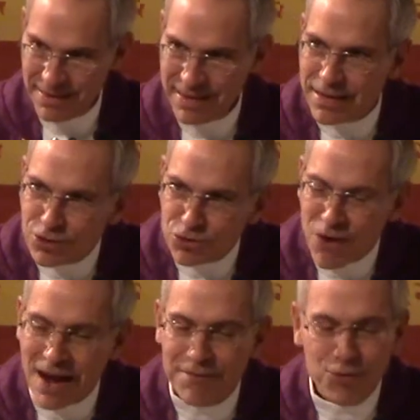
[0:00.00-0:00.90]
let us
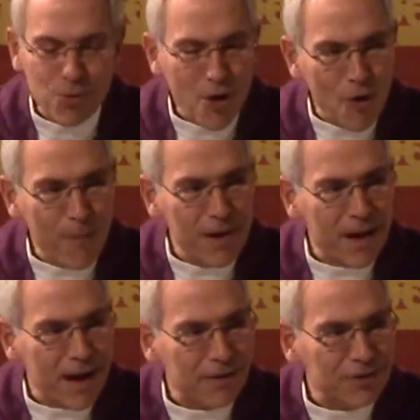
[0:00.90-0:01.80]
strive to open
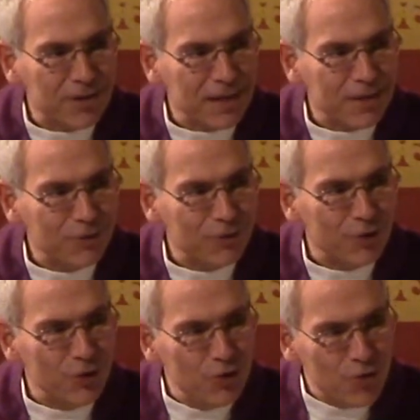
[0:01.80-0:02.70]
ourselves to
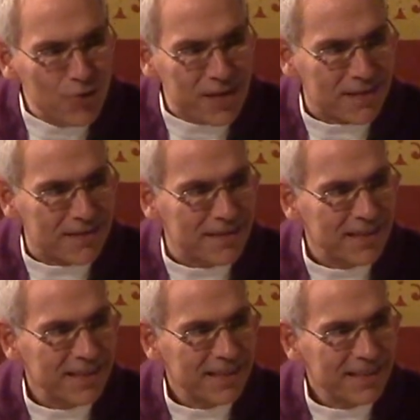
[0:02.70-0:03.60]
the newness
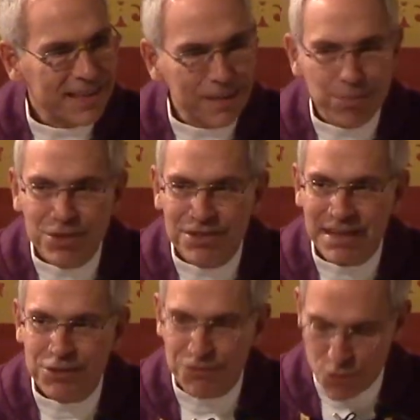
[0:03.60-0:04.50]
that it
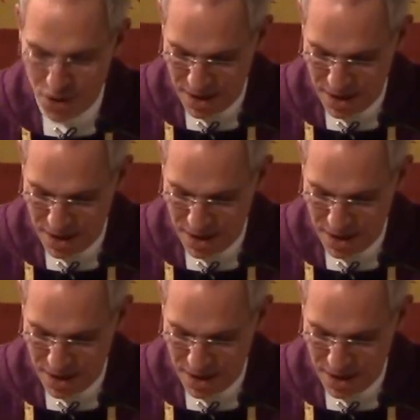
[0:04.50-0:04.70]
presents for